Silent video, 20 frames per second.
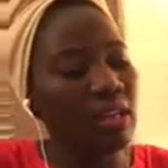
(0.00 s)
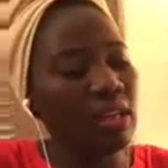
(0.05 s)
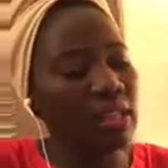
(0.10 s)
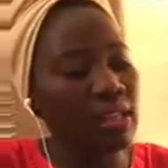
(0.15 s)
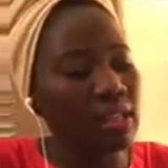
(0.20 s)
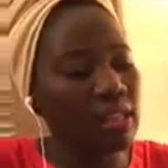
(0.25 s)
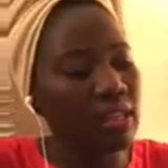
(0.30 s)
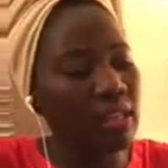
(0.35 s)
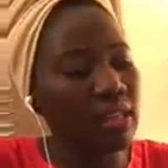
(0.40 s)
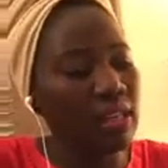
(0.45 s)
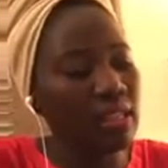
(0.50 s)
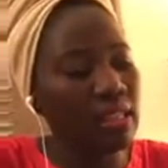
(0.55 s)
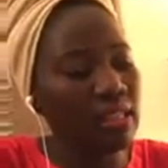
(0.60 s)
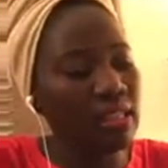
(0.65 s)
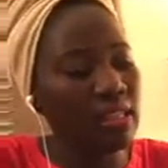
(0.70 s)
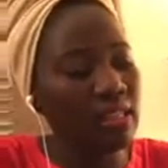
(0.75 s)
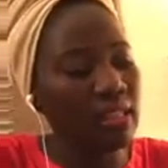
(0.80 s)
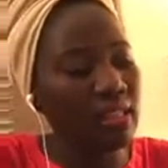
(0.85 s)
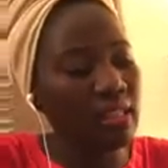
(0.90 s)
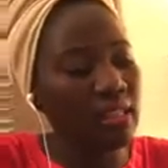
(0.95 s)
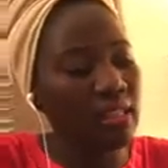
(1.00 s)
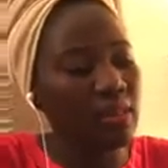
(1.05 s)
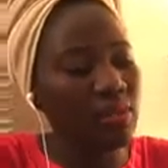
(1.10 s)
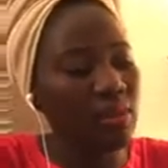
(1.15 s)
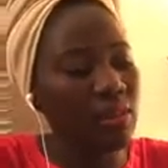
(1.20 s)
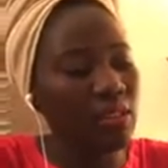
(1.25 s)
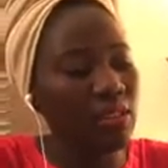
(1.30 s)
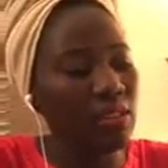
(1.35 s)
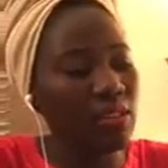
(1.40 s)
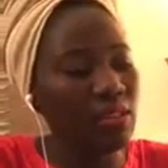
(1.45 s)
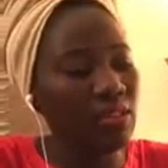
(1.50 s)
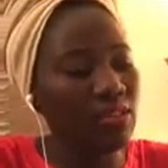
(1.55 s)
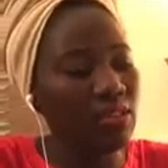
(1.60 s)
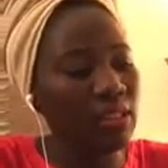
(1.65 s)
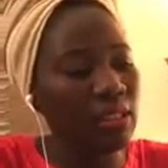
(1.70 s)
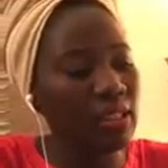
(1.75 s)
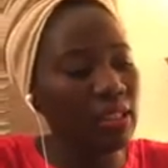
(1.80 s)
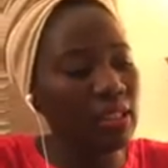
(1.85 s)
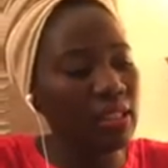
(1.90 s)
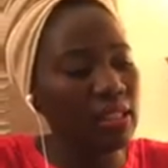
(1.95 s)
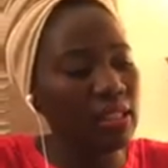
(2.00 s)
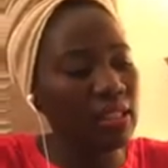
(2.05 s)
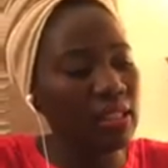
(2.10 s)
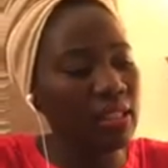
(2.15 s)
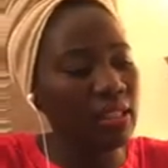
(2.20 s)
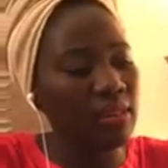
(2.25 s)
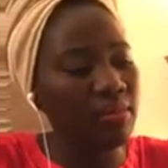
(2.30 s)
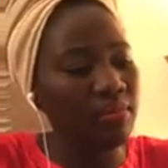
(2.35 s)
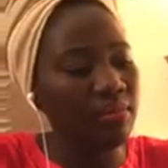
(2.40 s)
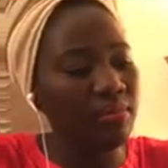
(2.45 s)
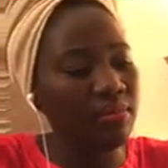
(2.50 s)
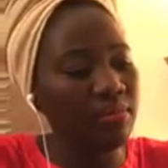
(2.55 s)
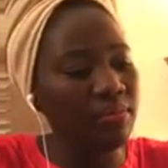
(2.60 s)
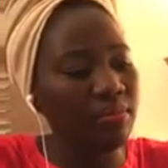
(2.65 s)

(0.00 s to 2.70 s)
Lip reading: anxiety, especially during this time.